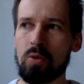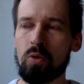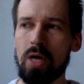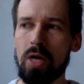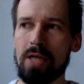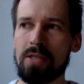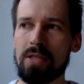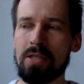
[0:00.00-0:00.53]

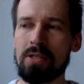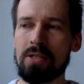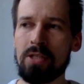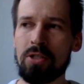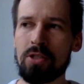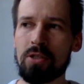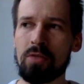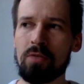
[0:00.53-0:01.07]
add
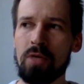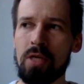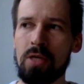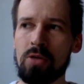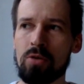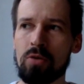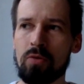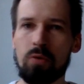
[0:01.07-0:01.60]
additional
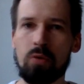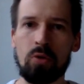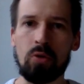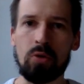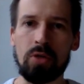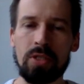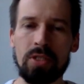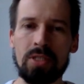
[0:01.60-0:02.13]
value
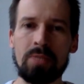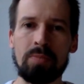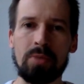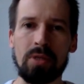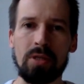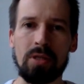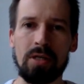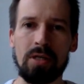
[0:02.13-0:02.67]
for the
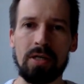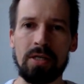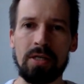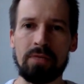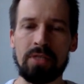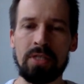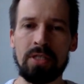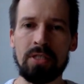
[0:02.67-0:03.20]
simple
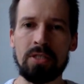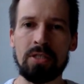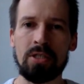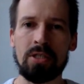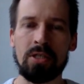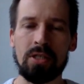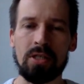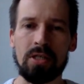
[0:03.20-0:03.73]
NFTs
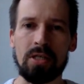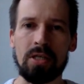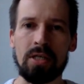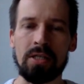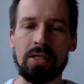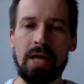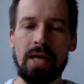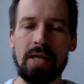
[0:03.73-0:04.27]

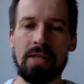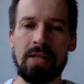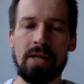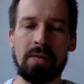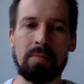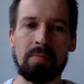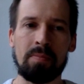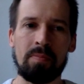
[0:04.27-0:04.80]
and add
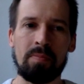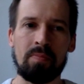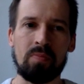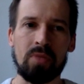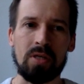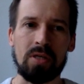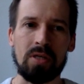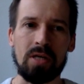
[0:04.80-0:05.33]
them
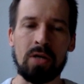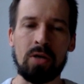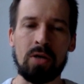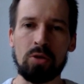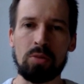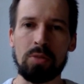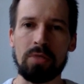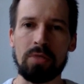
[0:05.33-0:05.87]

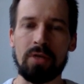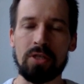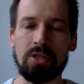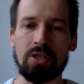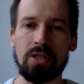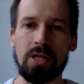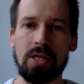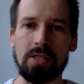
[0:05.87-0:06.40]
economic
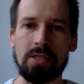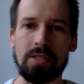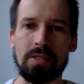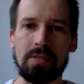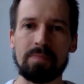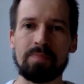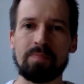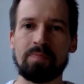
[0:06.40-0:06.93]
functionality.
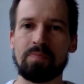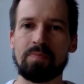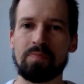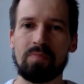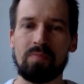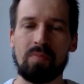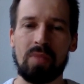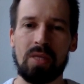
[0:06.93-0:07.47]

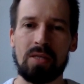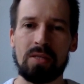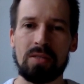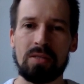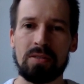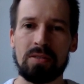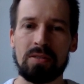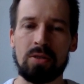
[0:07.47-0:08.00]

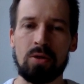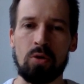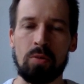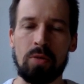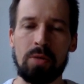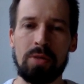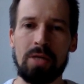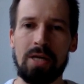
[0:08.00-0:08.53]
So
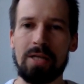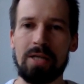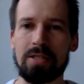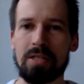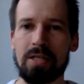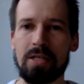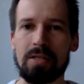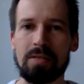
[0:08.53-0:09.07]
maybe Alex
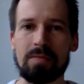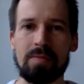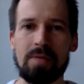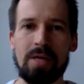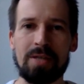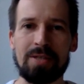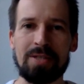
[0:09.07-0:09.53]
can add